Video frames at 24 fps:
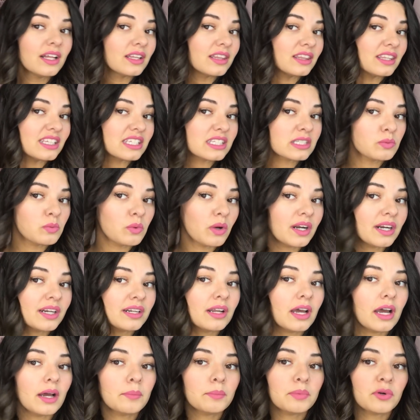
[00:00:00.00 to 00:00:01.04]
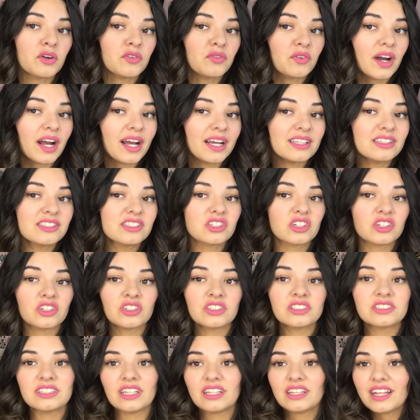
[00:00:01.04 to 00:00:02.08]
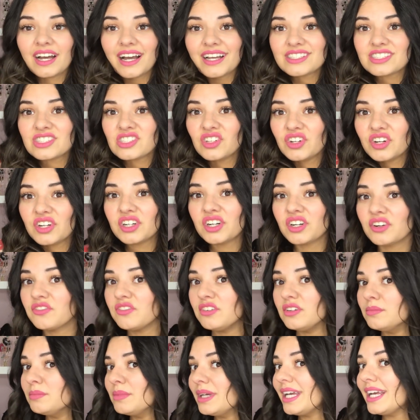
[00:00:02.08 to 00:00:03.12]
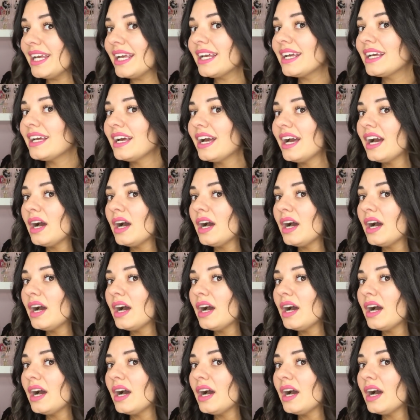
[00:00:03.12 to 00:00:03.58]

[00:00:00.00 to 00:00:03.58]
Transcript: This one provides curls that last longer for me.